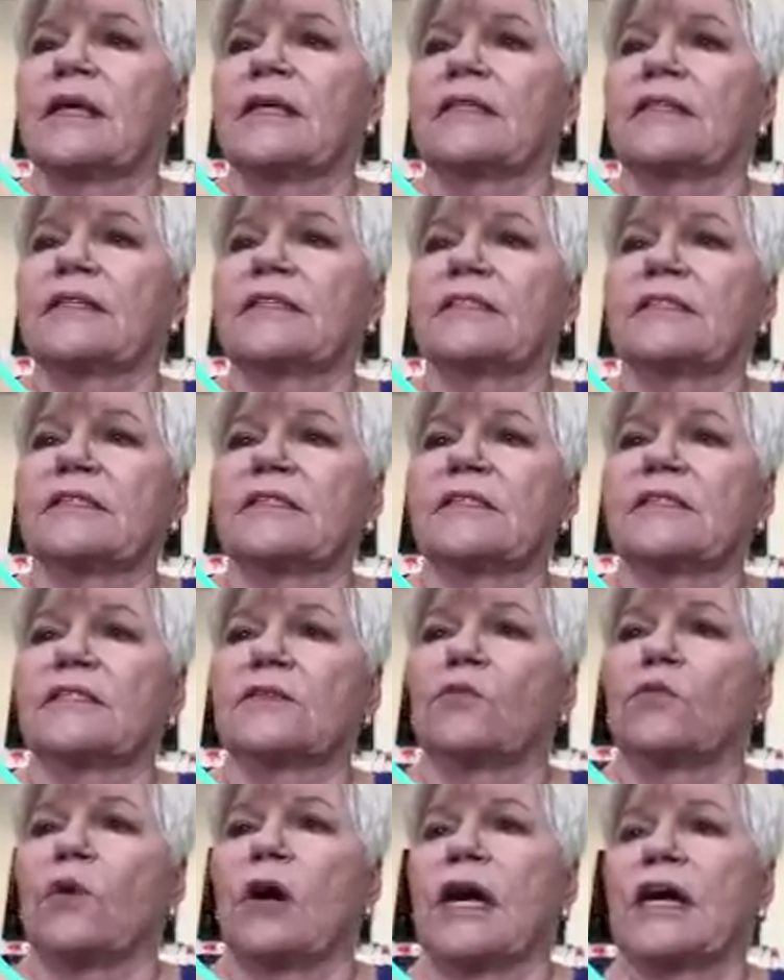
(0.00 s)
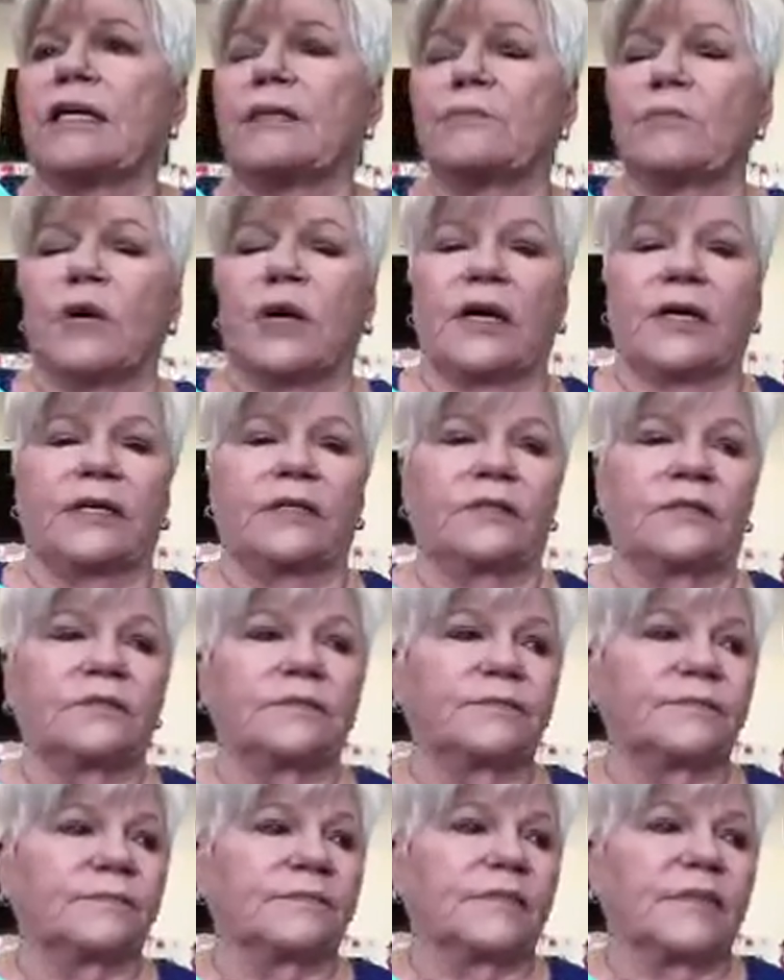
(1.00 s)
This is a wine bottle,
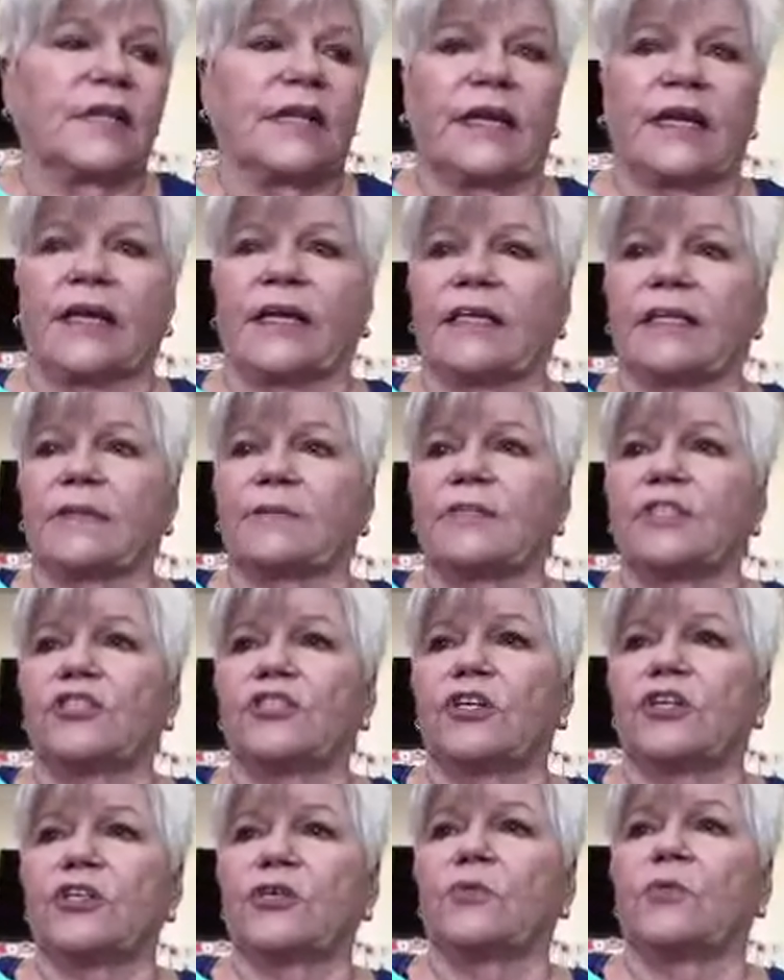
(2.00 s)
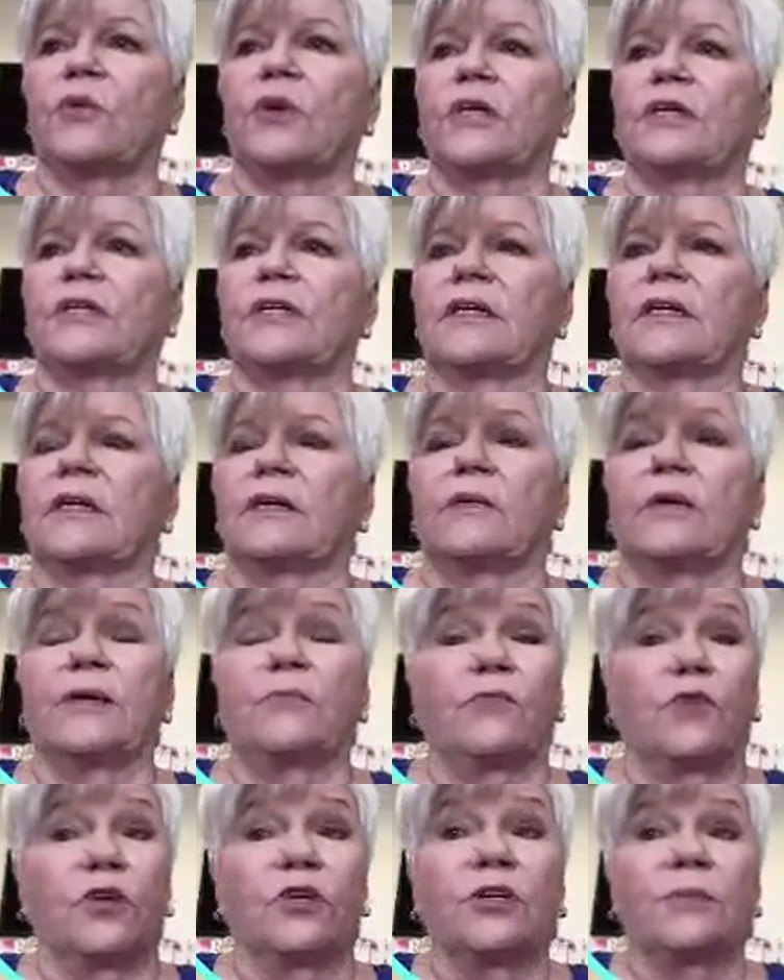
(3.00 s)
and let me show you what, and
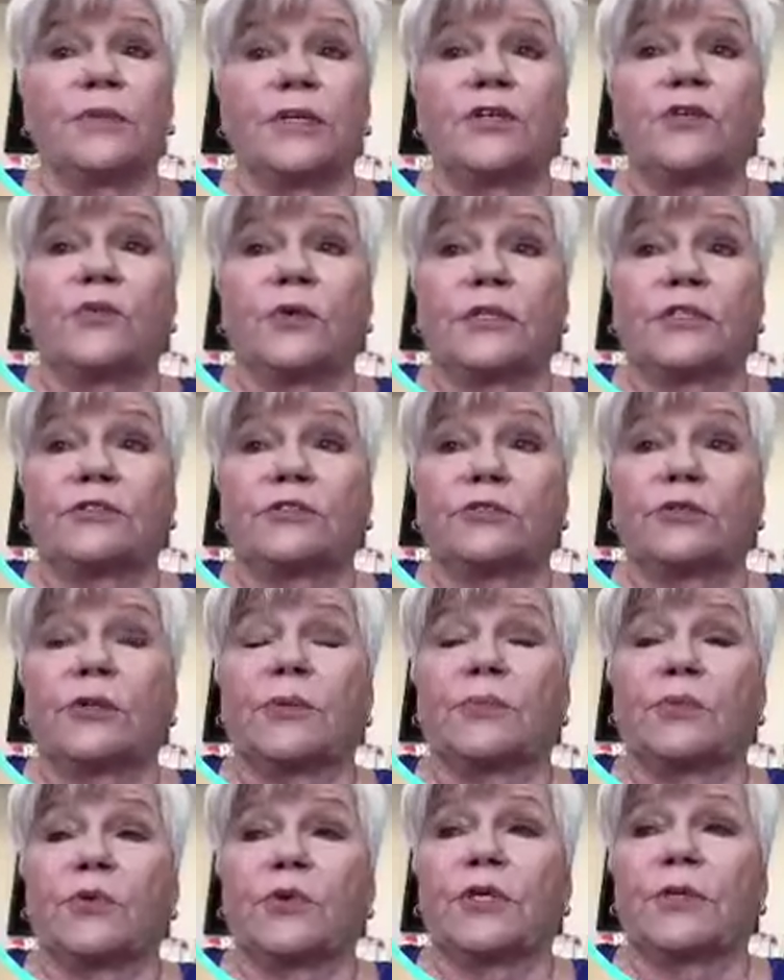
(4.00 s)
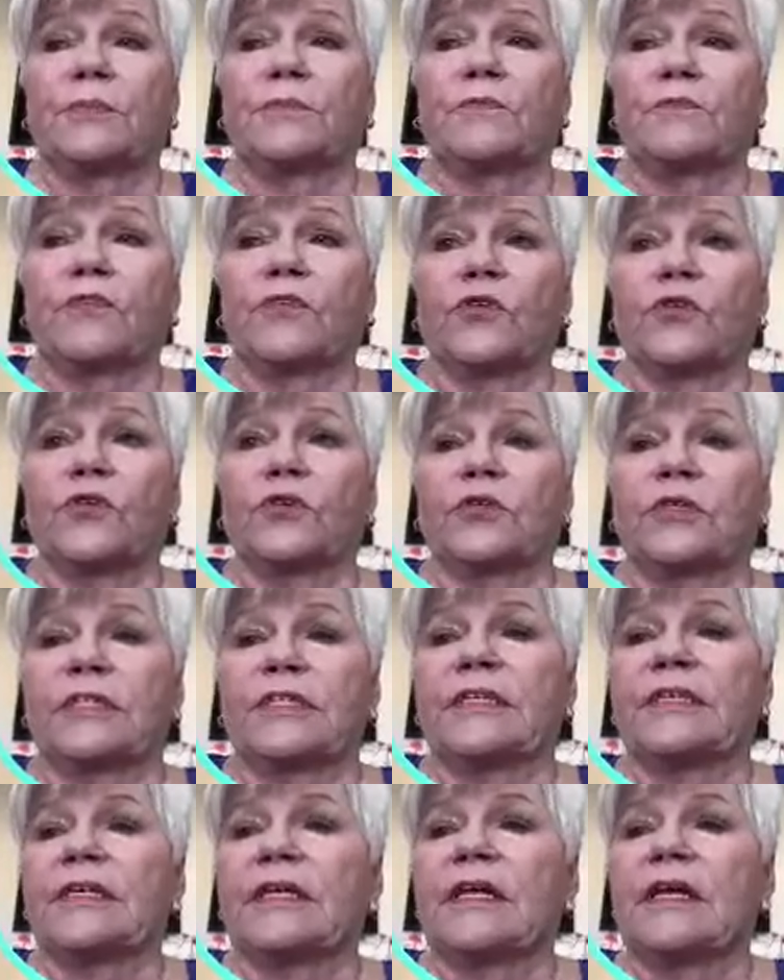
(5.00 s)
we're going to be going through it pretty
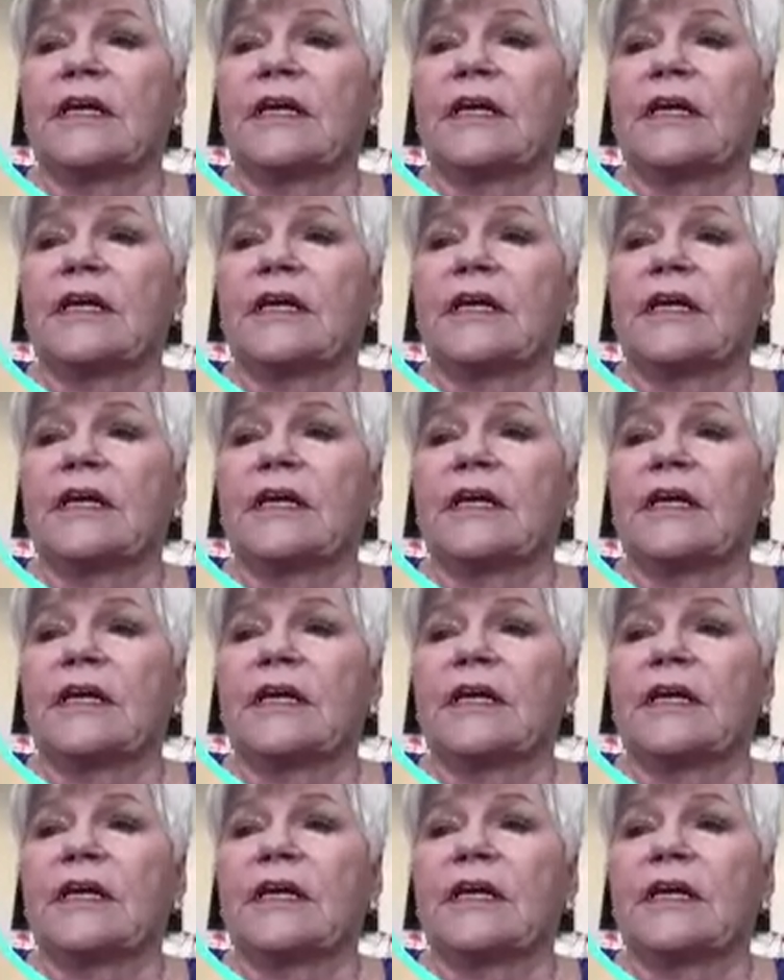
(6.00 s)
thoroughly.